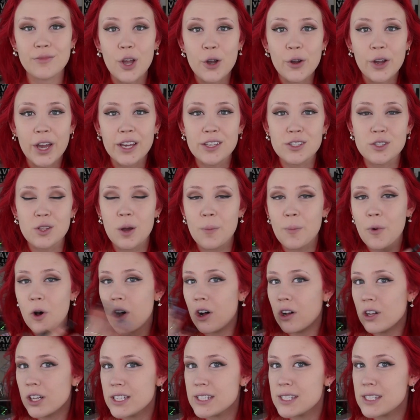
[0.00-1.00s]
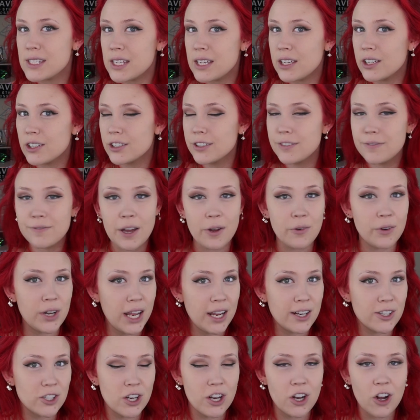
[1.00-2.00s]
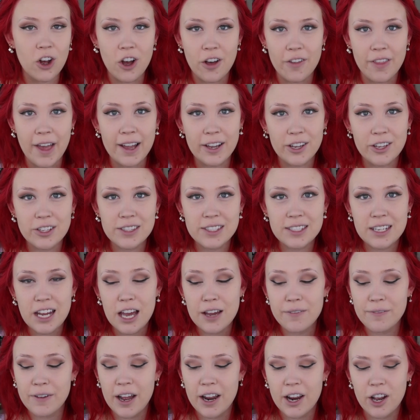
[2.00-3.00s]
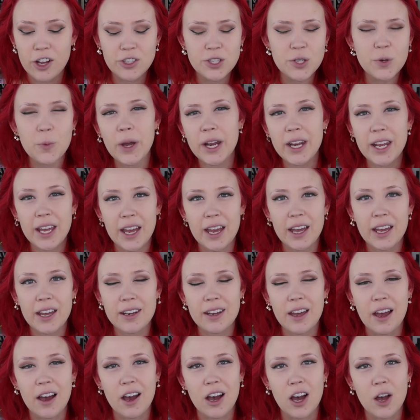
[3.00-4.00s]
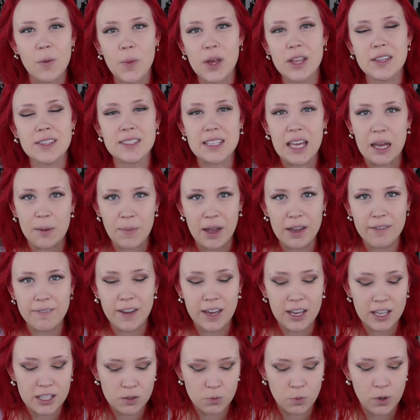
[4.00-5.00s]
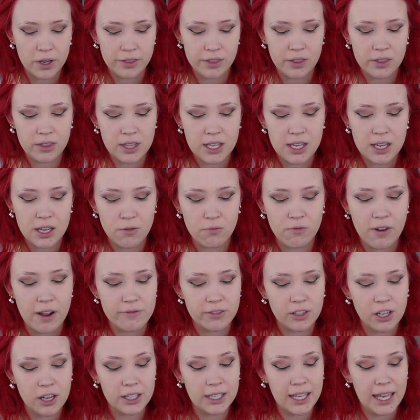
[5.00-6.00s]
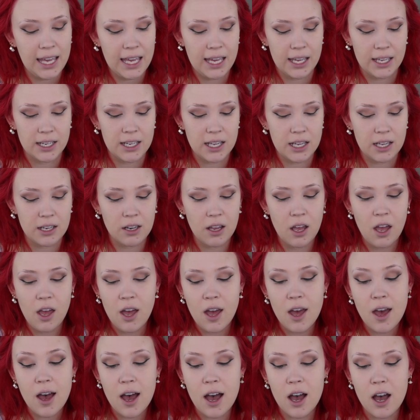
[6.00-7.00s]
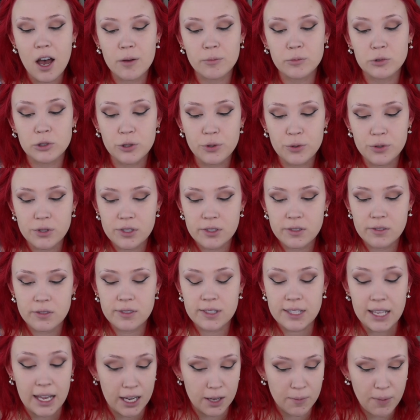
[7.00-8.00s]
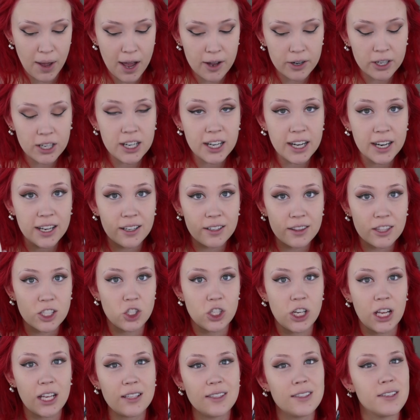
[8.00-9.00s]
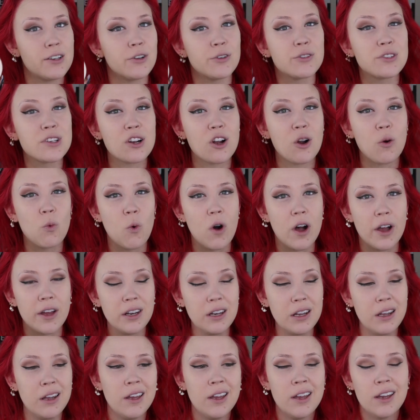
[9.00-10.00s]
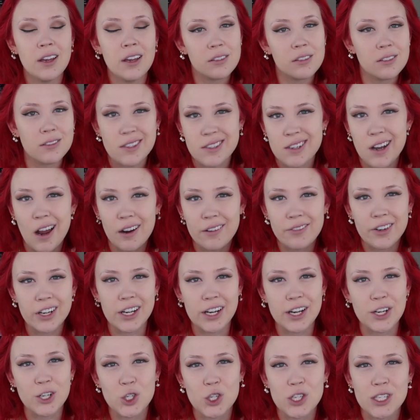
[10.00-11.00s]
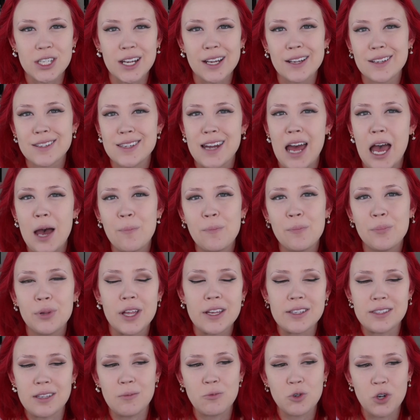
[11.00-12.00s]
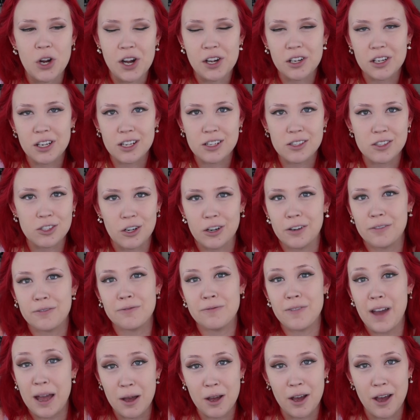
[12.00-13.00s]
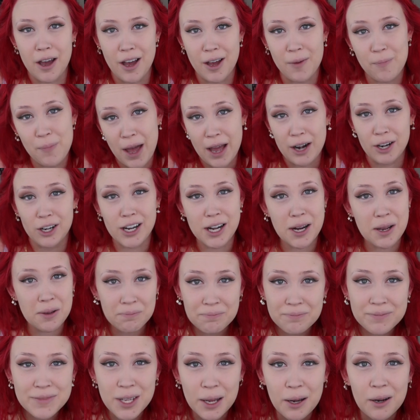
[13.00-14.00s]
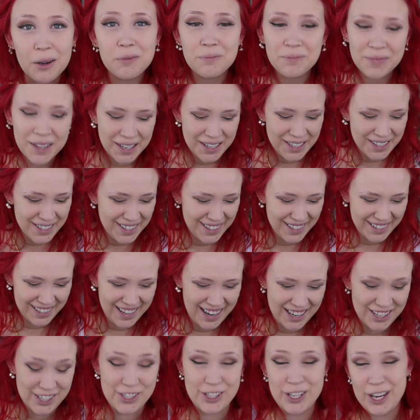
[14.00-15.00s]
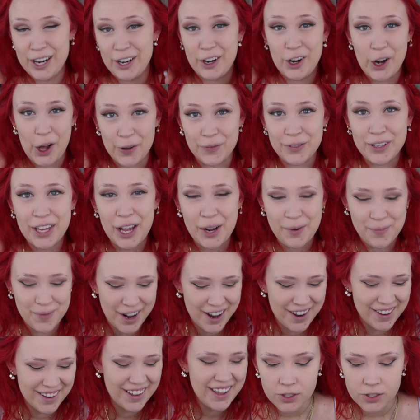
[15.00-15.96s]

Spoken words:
Okay, so I'm all concealed, foundation, all that good stuff. I also went ahead and set my face with the Revlon Candid loose setting powder in the shade 001. It's not a very interesting step, plus I'm trying to conserve battery, so I just did it off camera.